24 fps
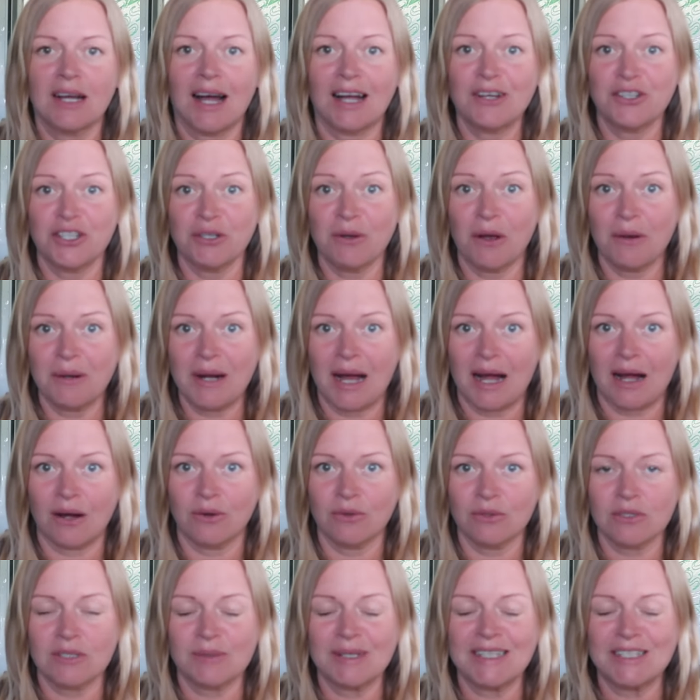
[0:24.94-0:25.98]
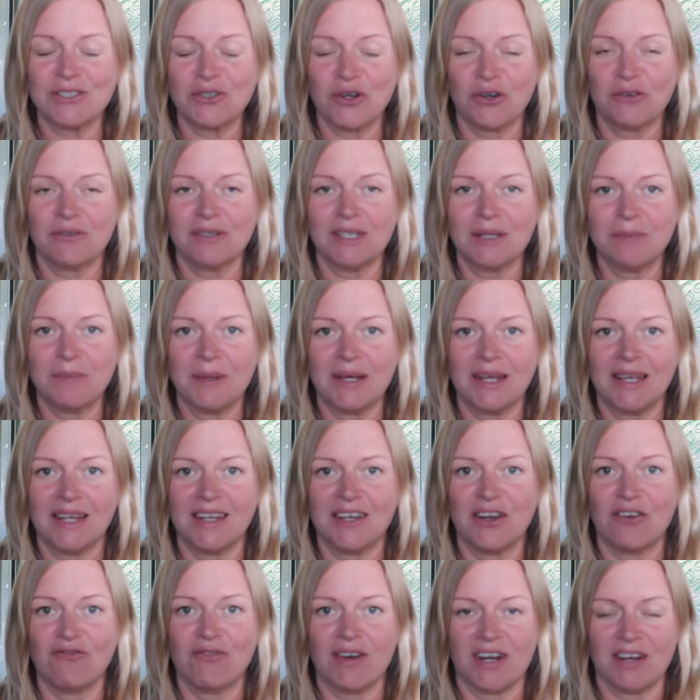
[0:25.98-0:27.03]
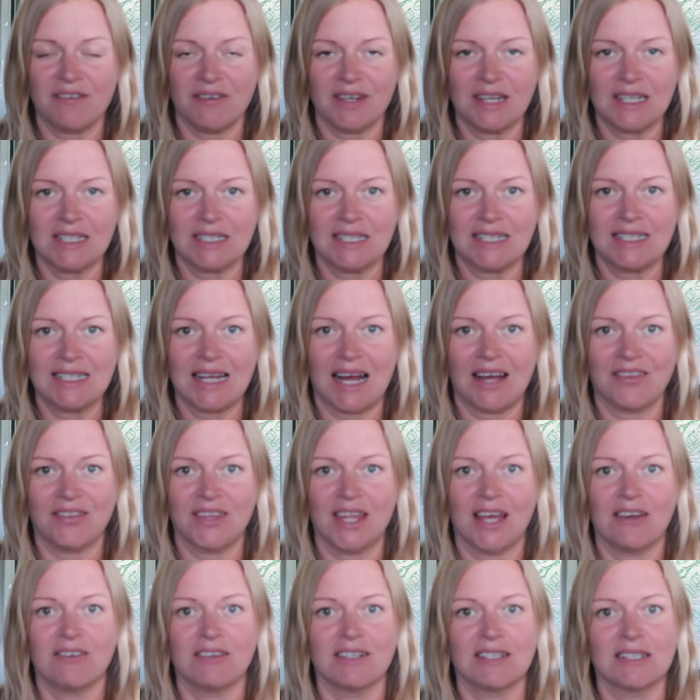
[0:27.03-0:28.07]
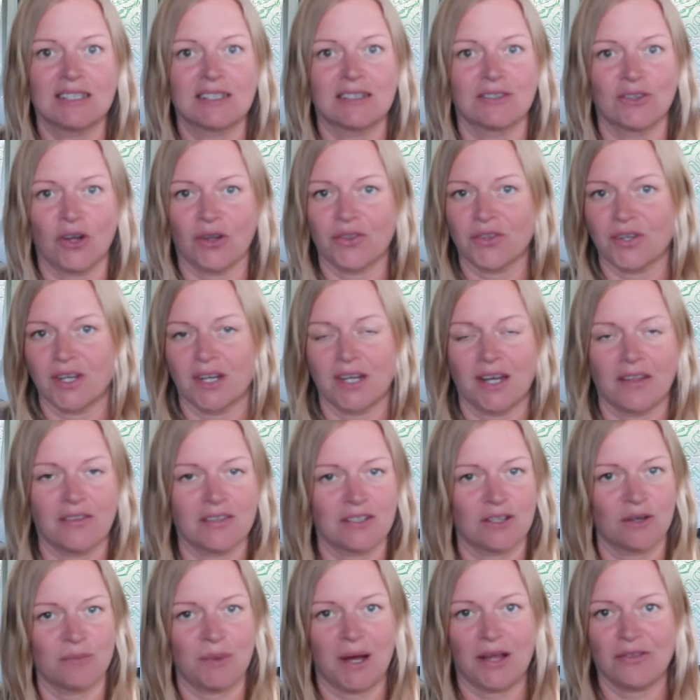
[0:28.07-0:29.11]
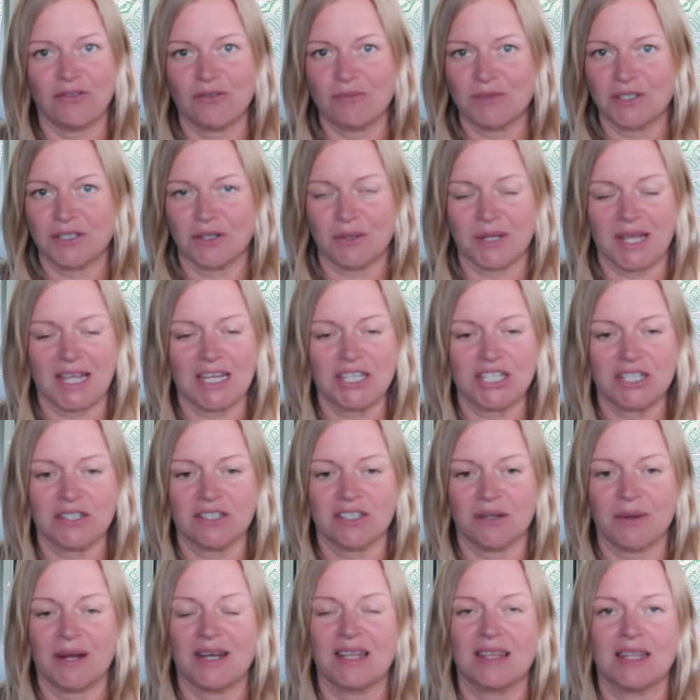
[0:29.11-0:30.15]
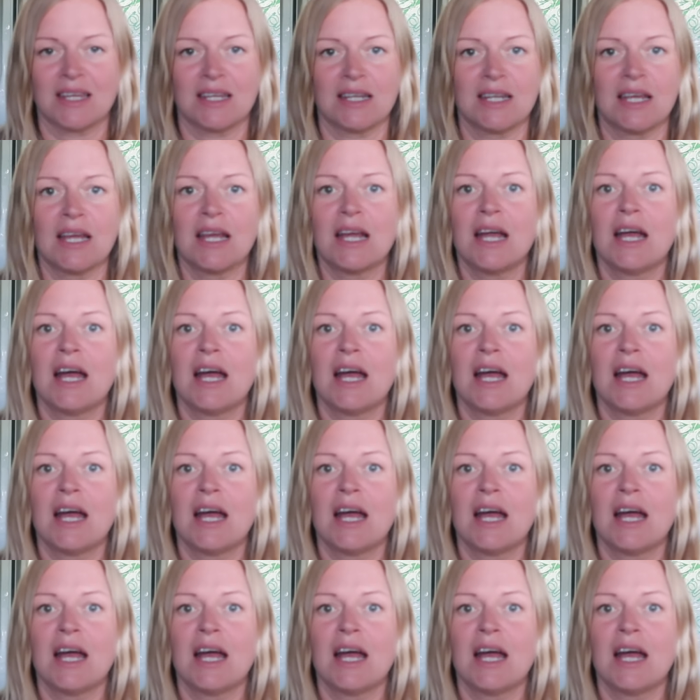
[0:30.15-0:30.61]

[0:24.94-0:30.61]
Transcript: I do own a house, so it's currently being renovated and there is nothing in it. There's no bathrooms, there's no kitchen, there's no anything.